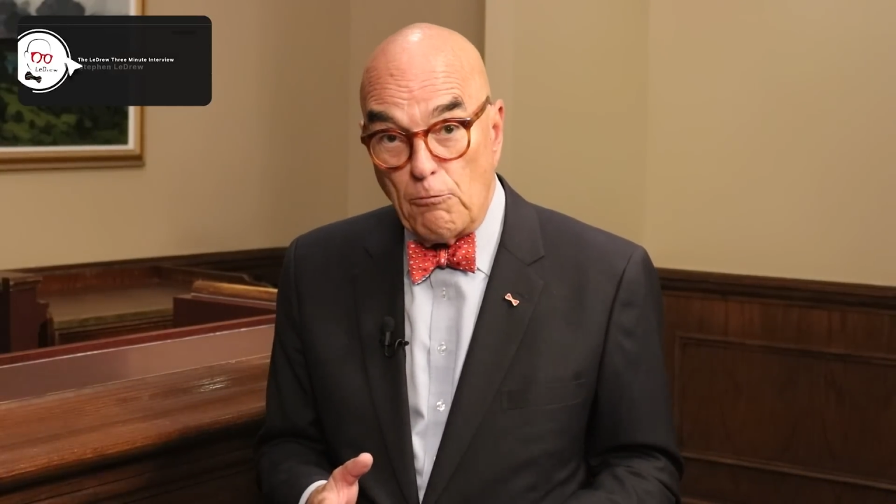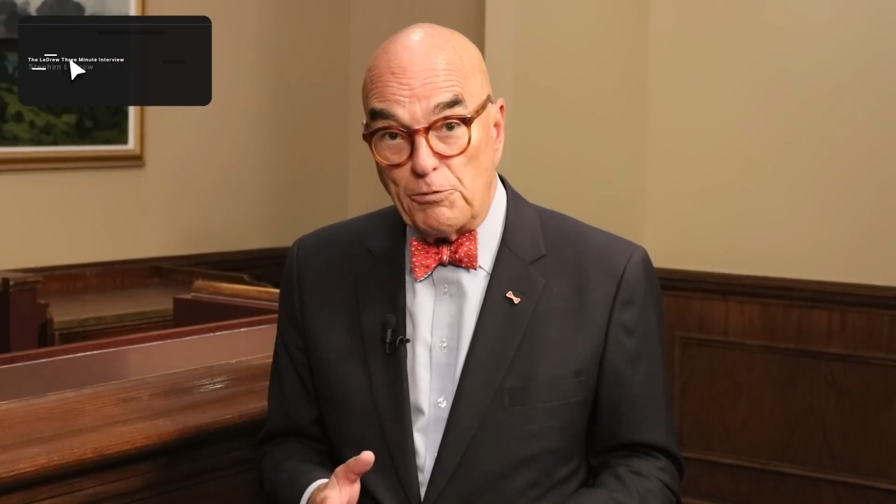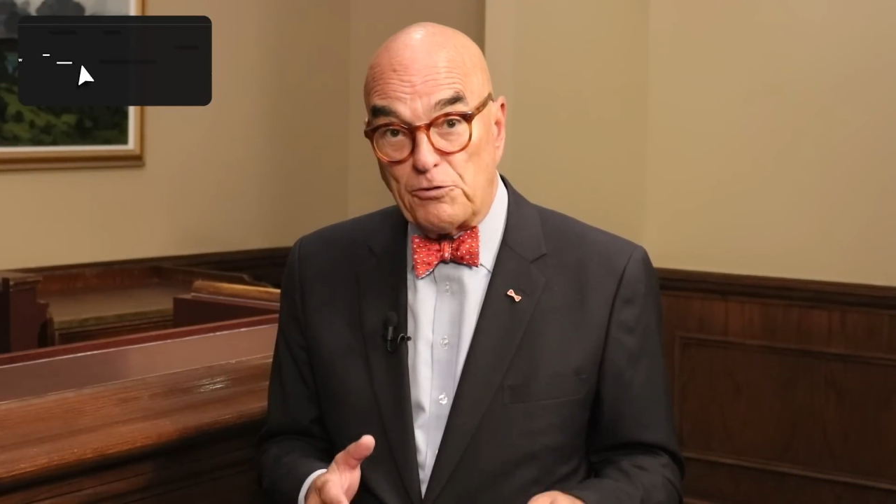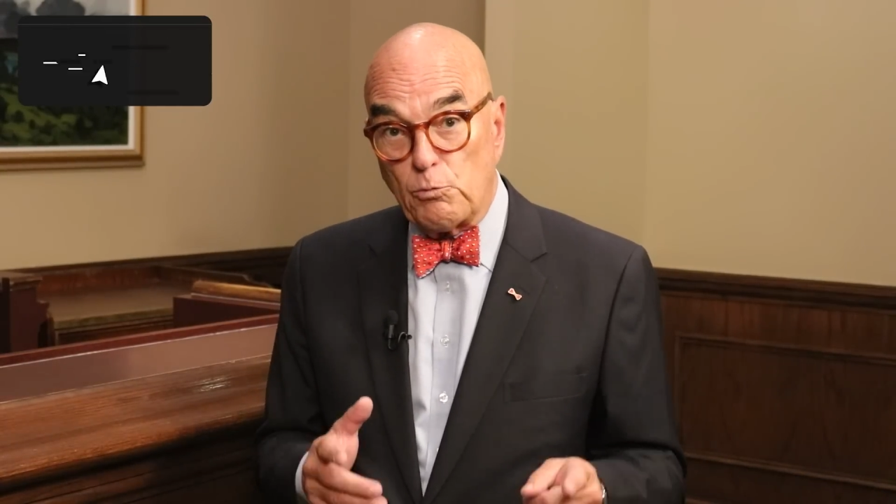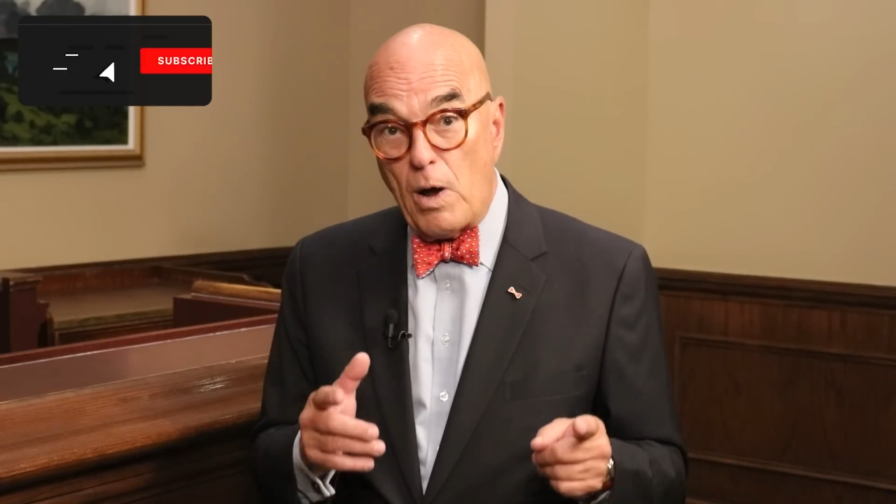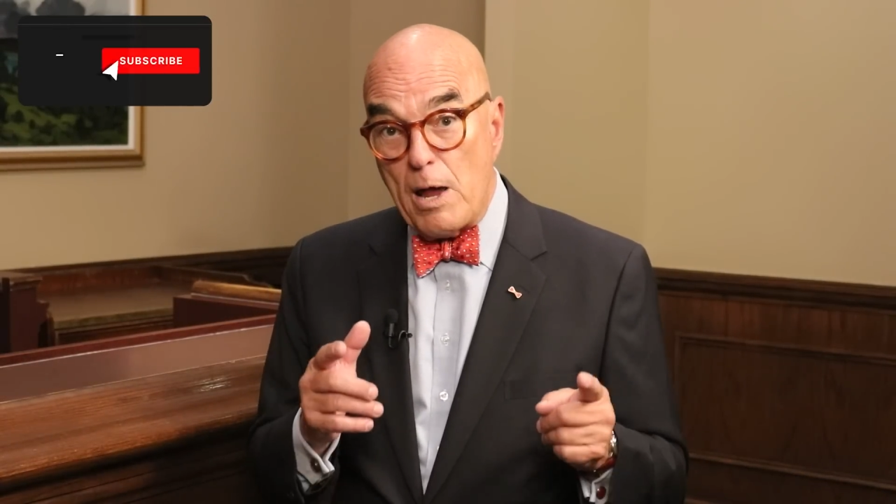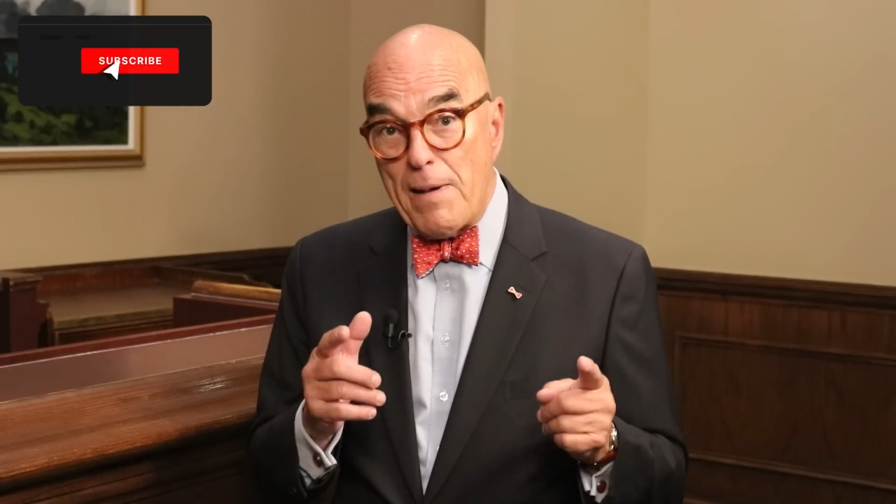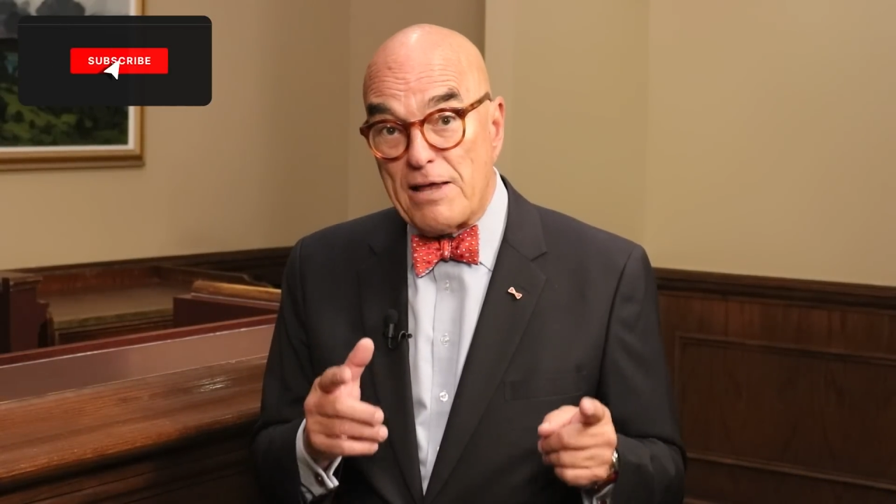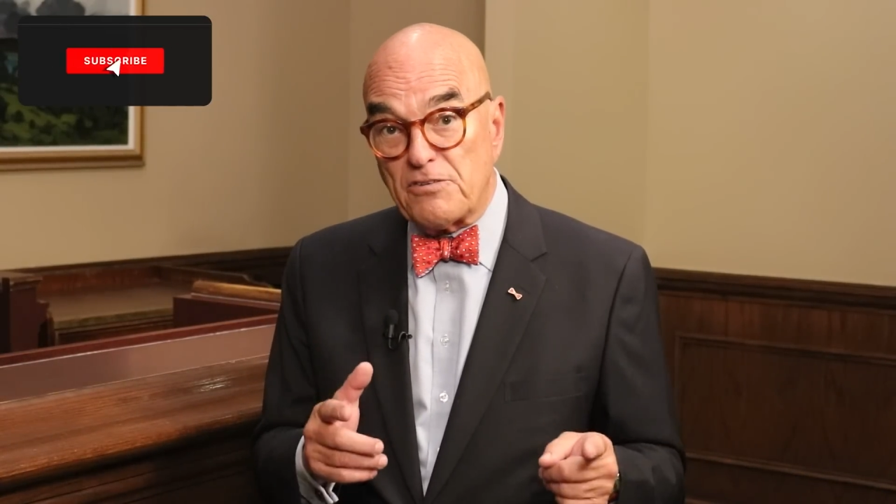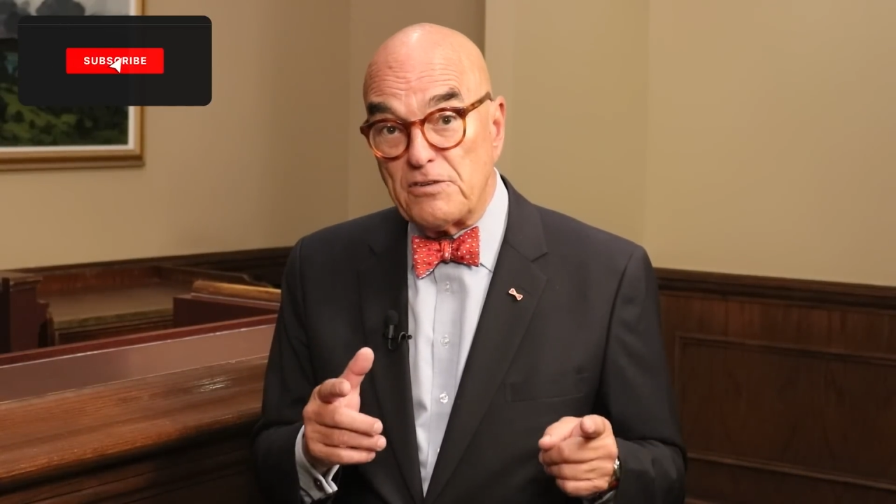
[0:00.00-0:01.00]
which is why I'm
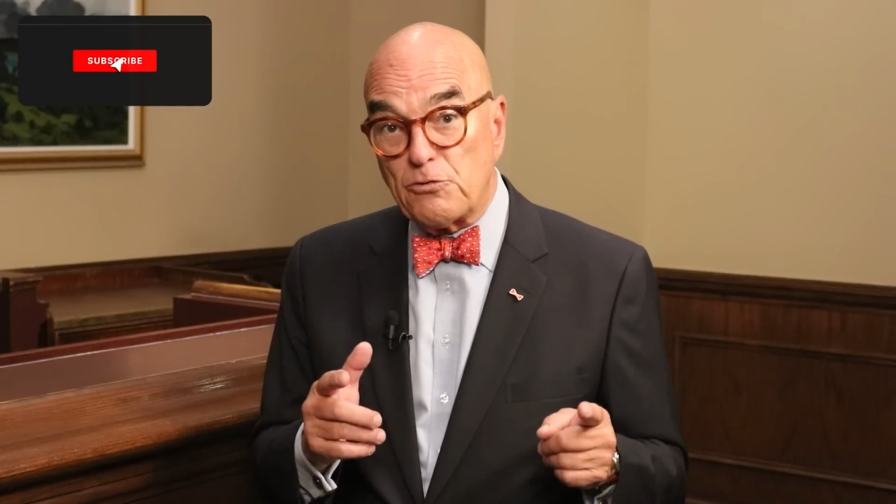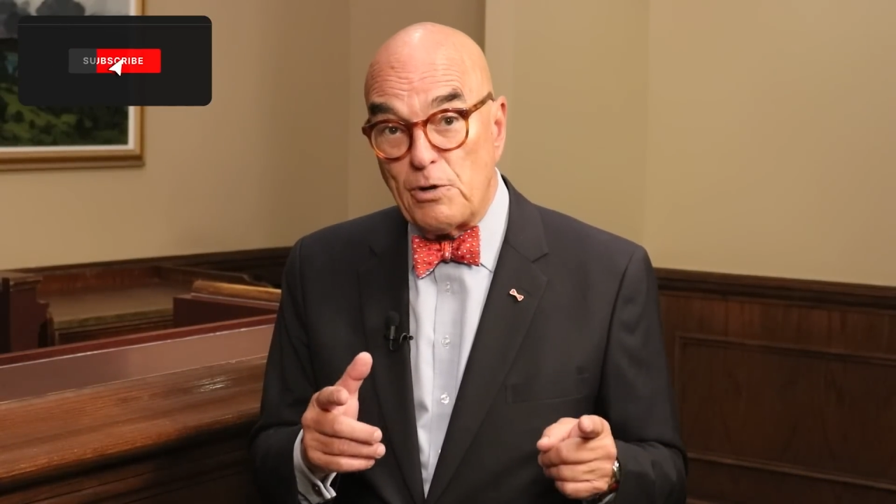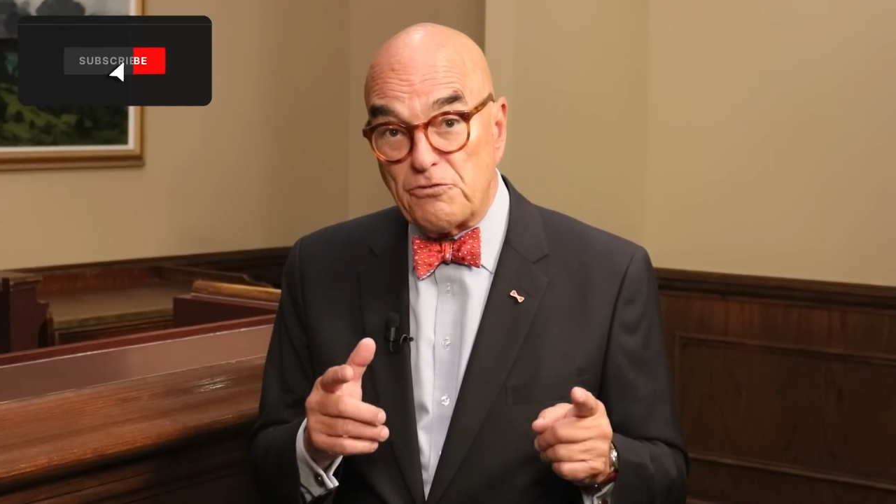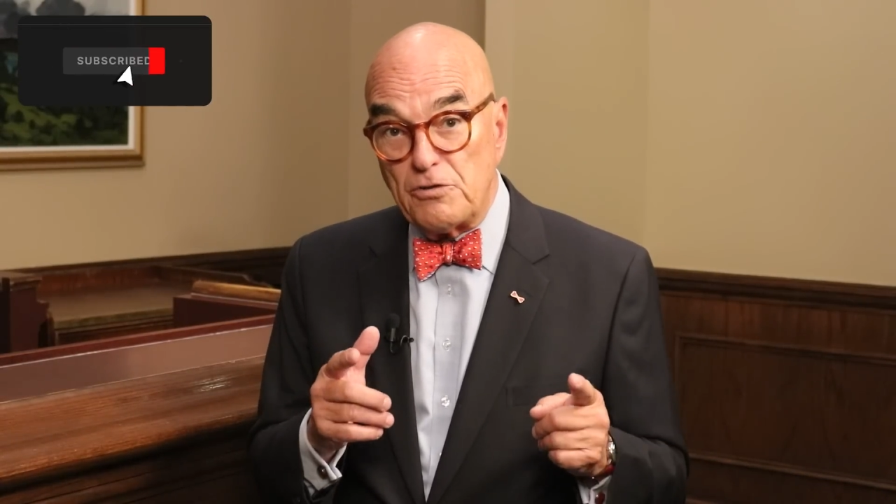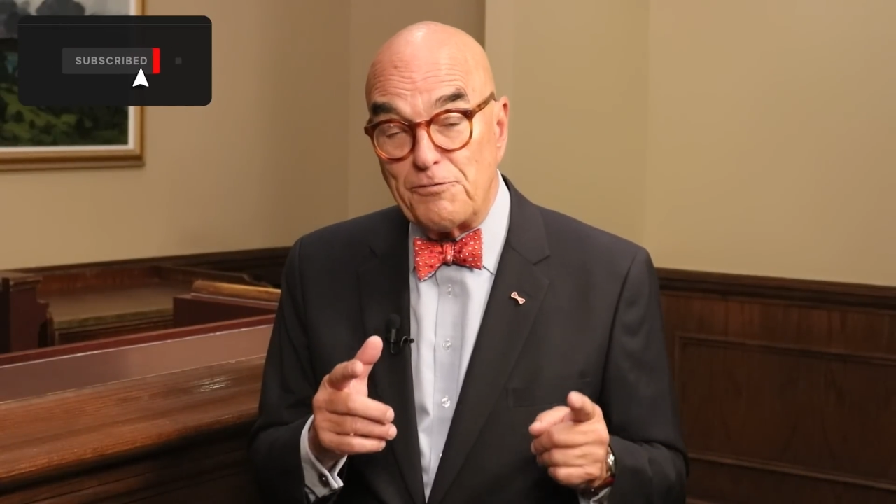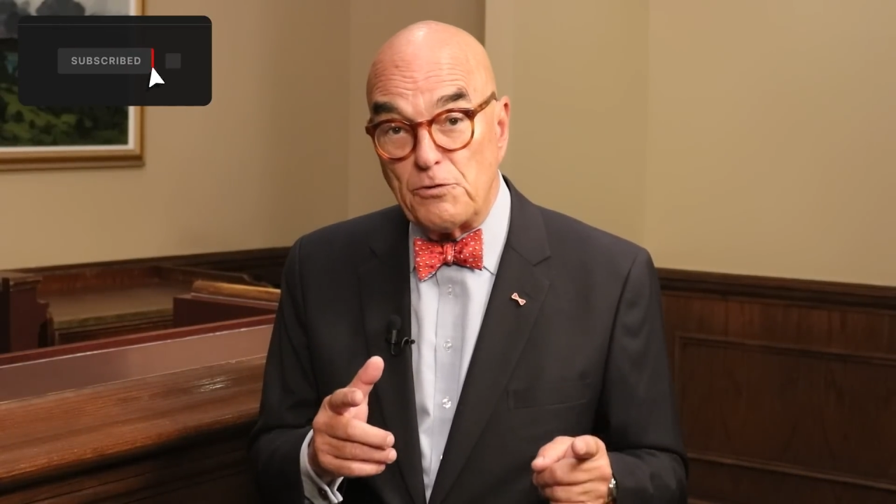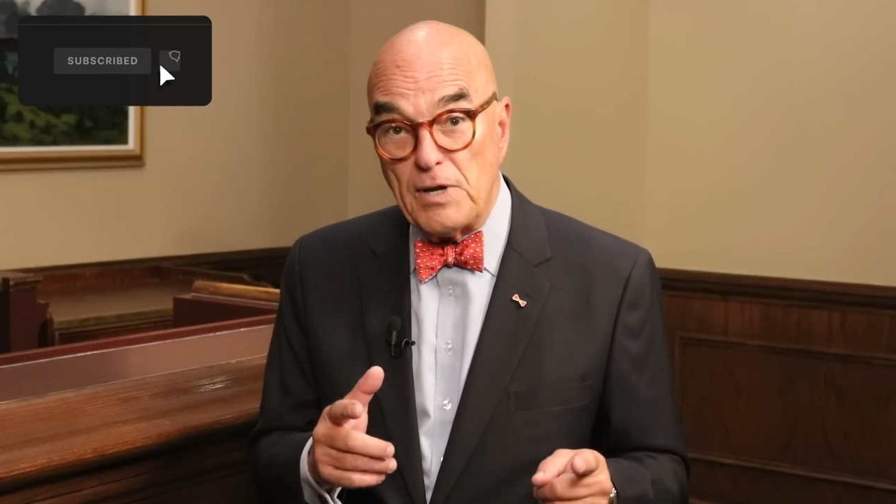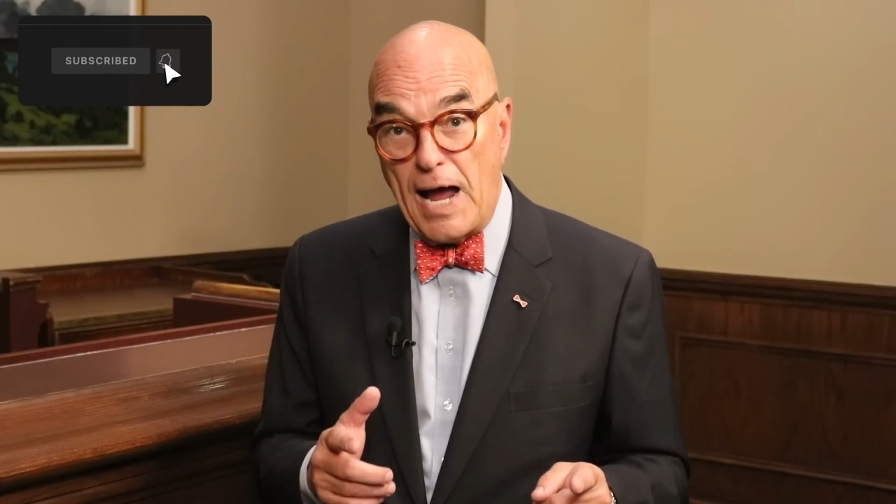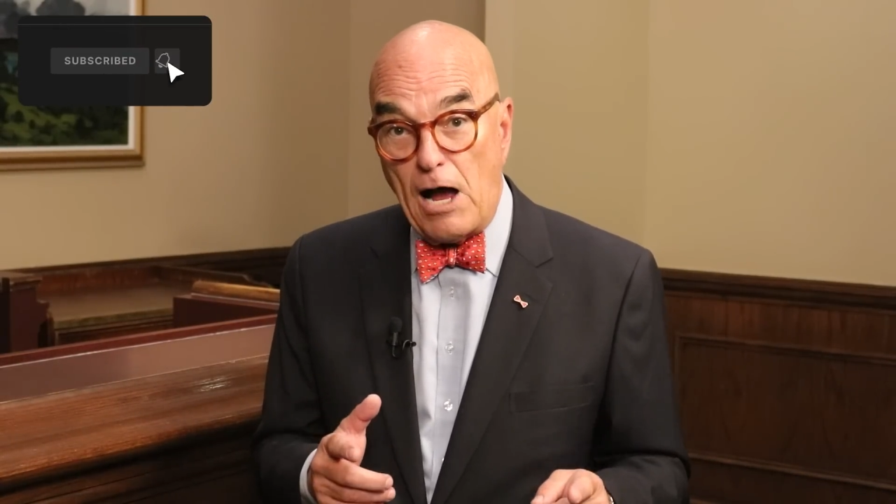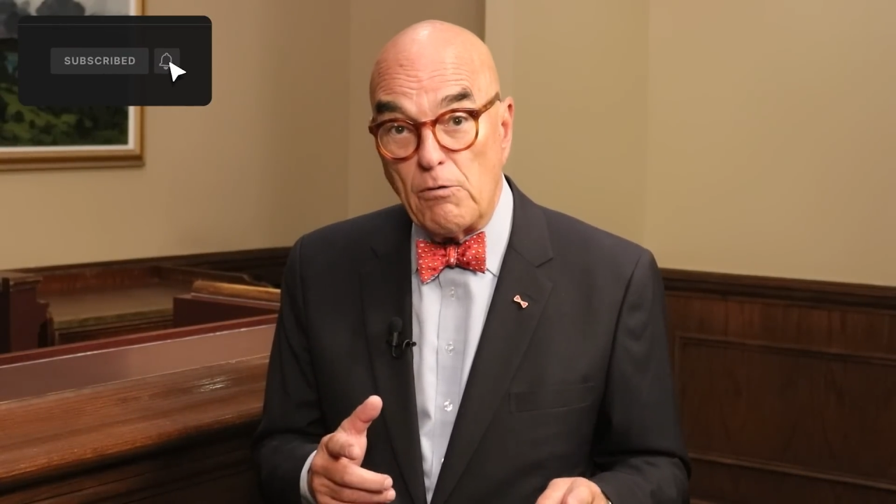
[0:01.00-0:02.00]
asking this question of you
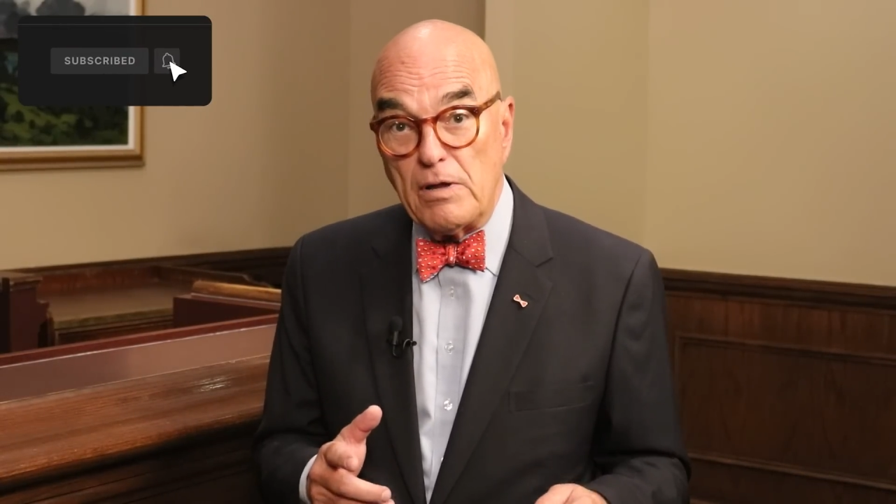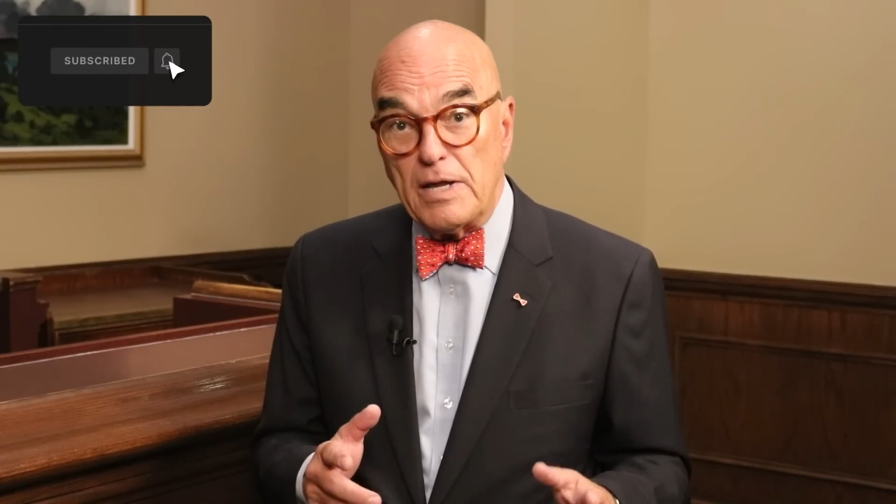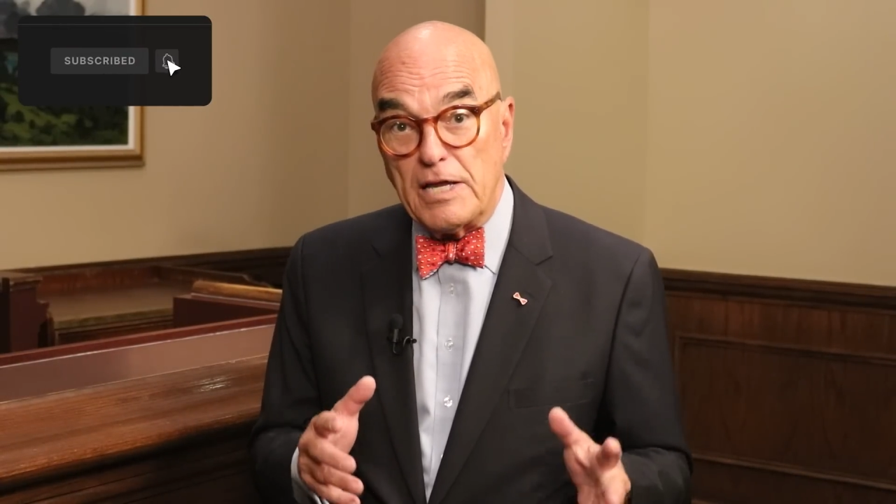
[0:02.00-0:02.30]
now.